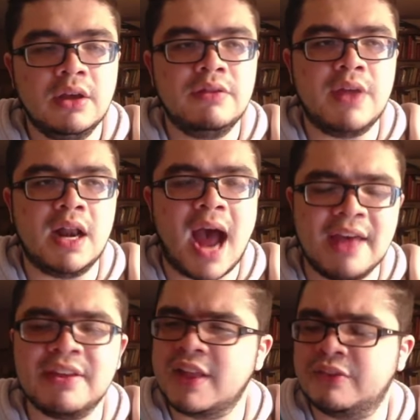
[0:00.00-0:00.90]
Then I
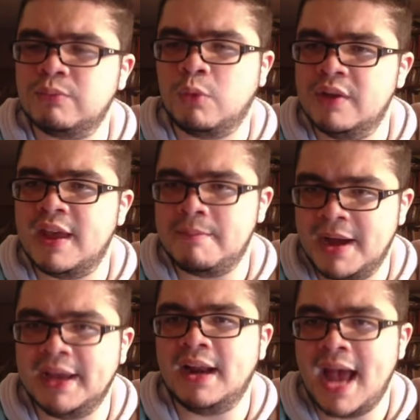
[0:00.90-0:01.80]
think that's where they
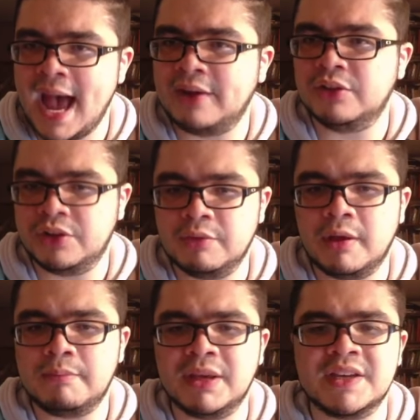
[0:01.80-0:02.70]
might add a little
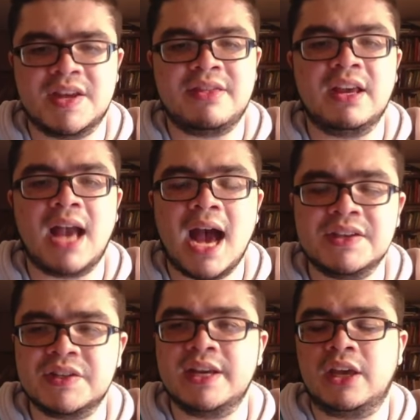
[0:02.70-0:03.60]
bit, because I think
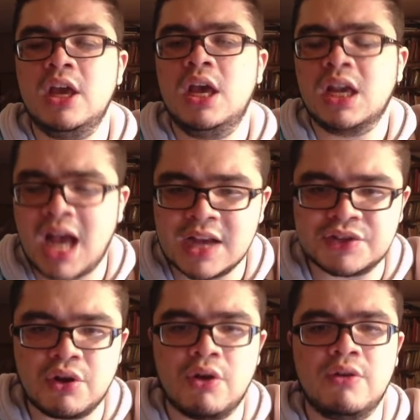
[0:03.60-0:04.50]
guys like
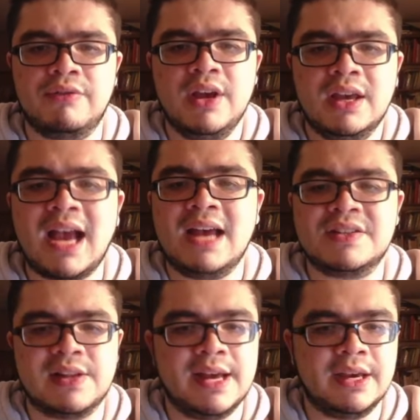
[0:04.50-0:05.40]
Cosgrove,
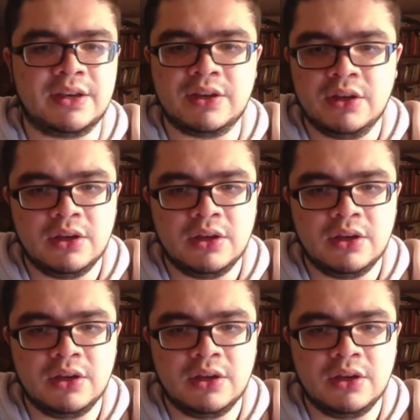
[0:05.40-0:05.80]
guys like,